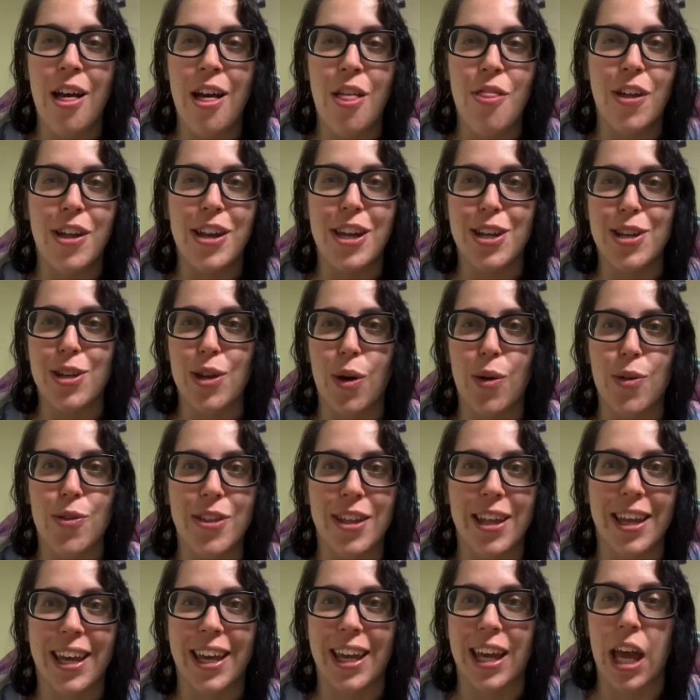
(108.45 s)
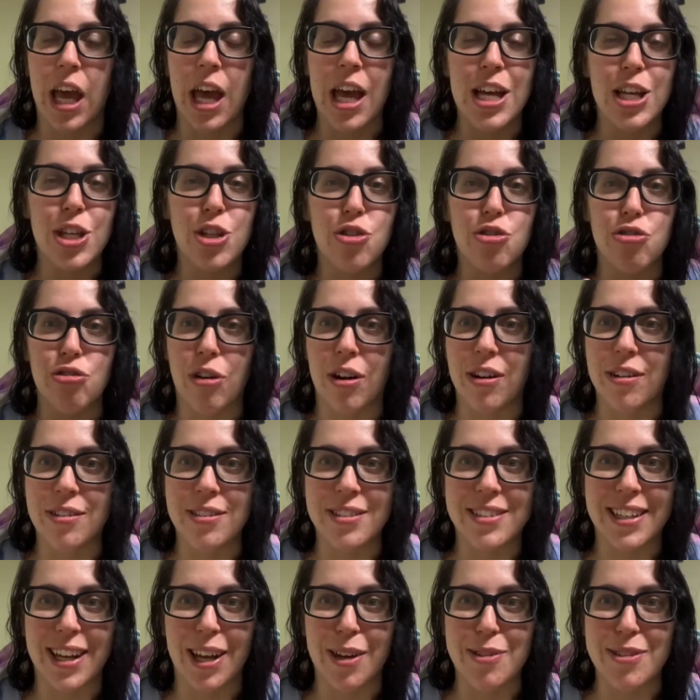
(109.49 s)
They didn't know the like struggles
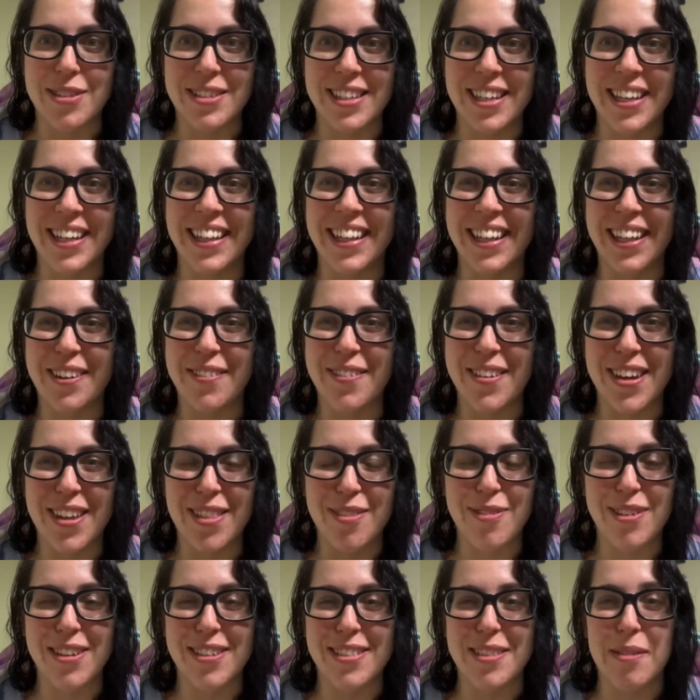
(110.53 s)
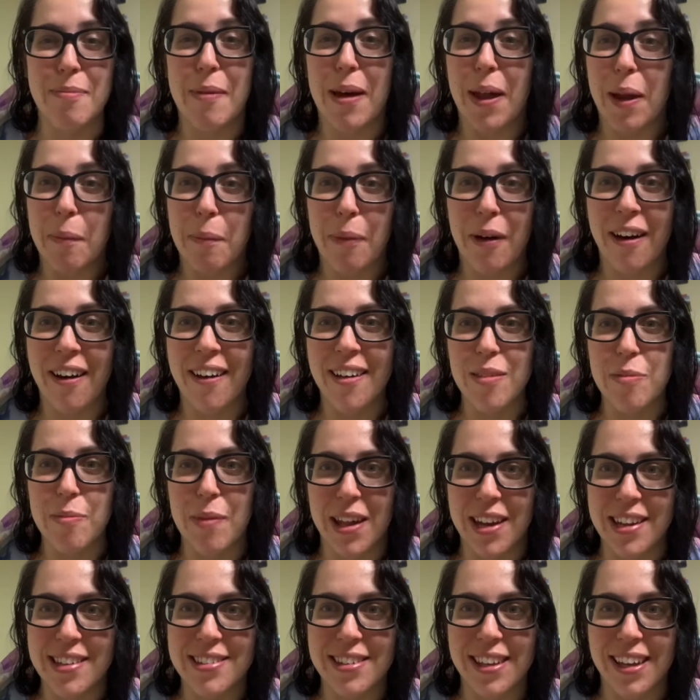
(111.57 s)
that I was dealing with the menopause
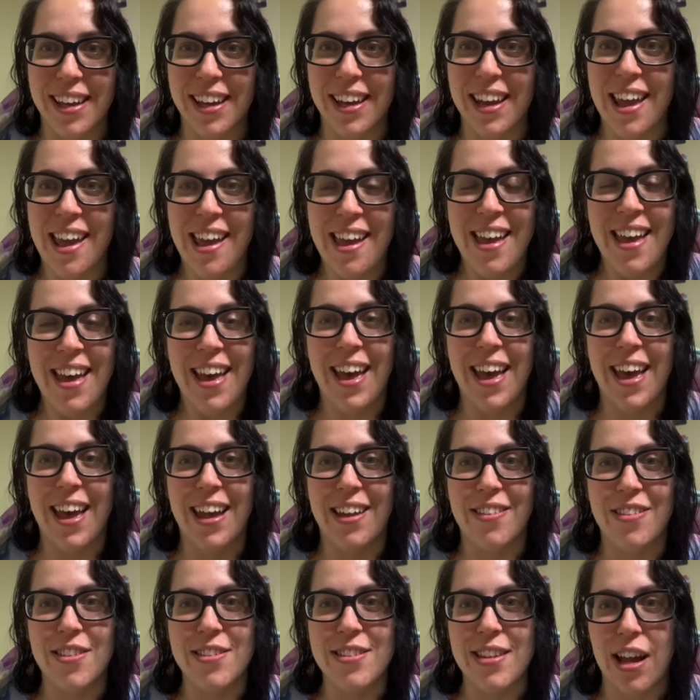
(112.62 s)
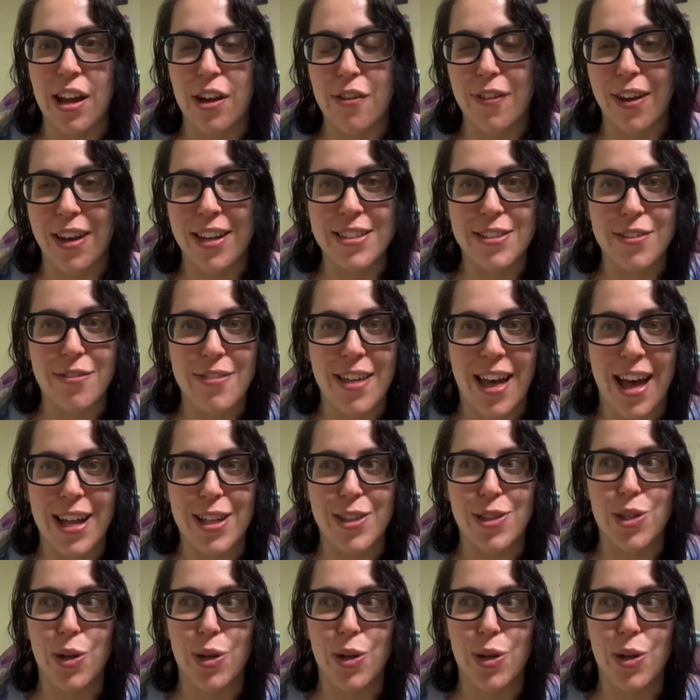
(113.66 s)
medicine and the side effects of that.